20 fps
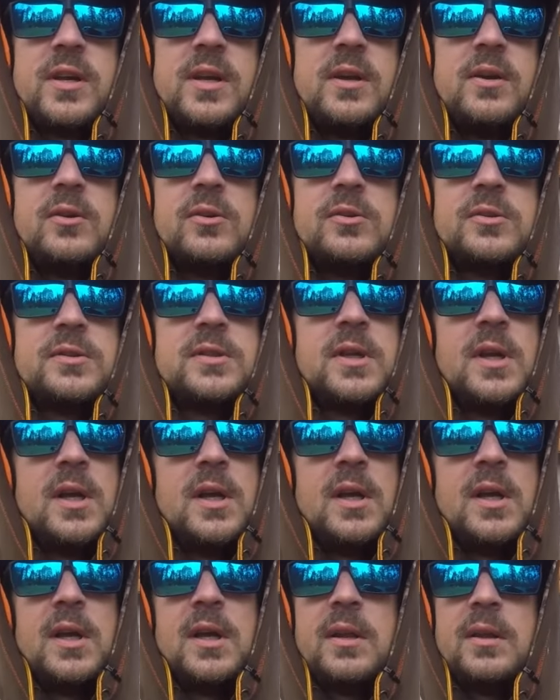He goes,
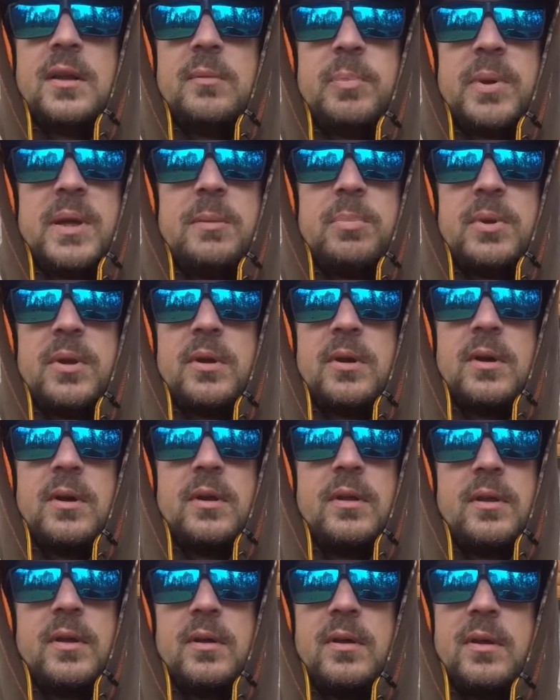"The people,
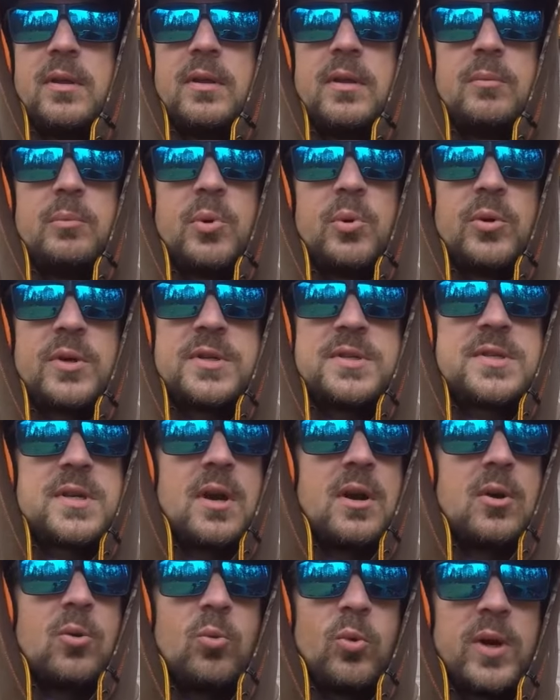the boys
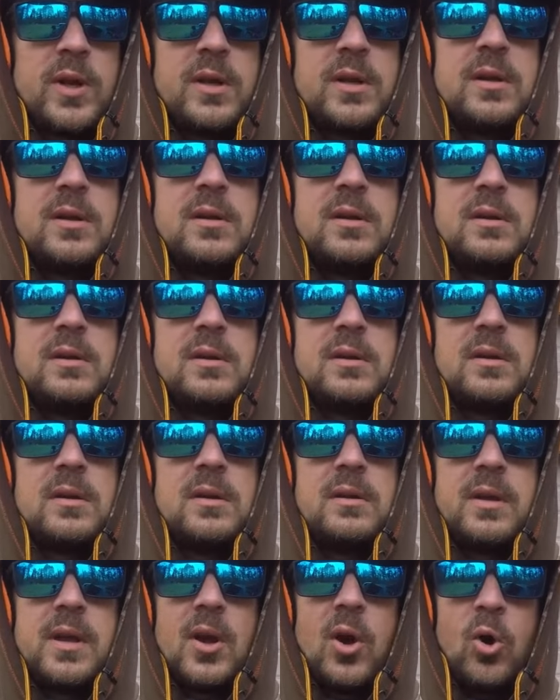are winning
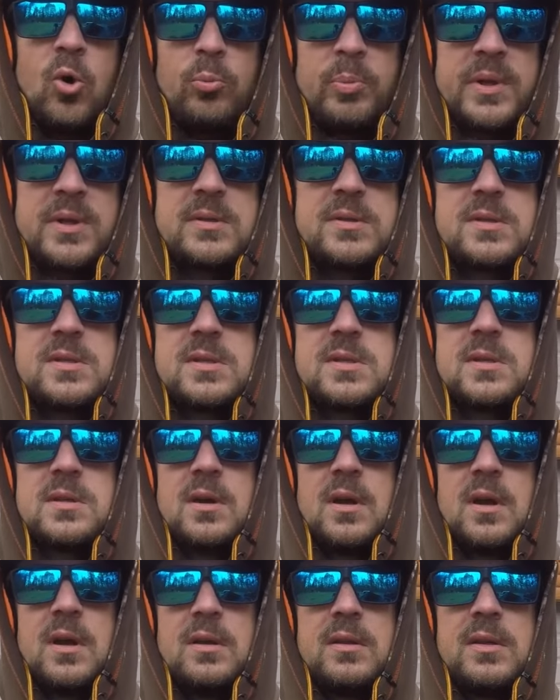the opens
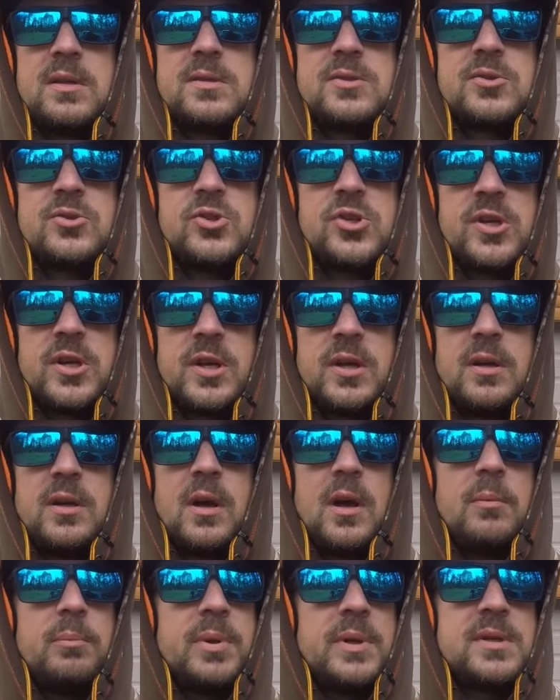on this jig
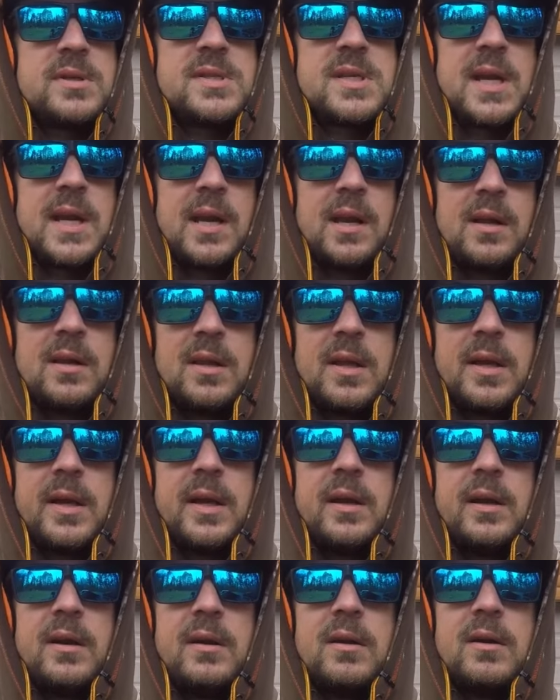up in St.
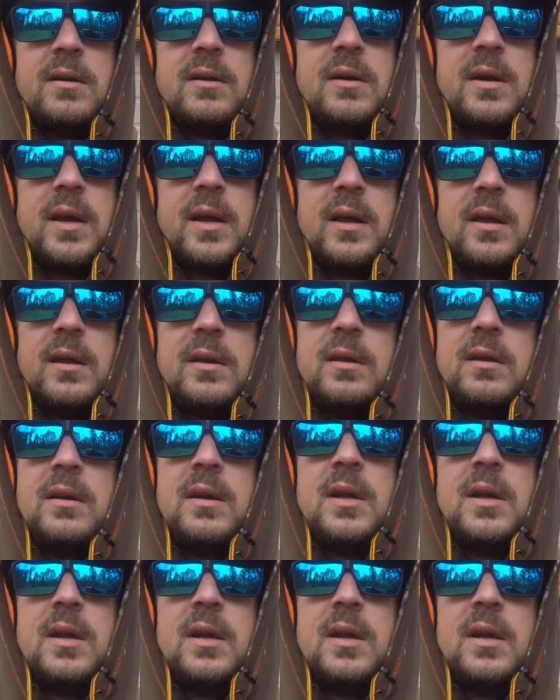Clair and